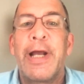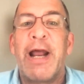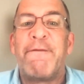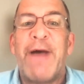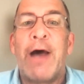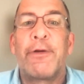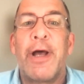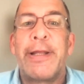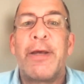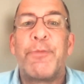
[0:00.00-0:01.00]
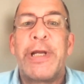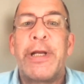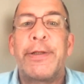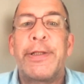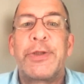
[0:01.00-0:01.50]
and I've outlined them
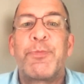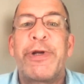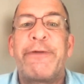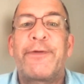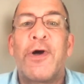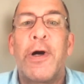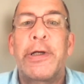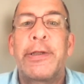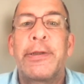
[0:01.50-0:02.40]
here in this brief talk.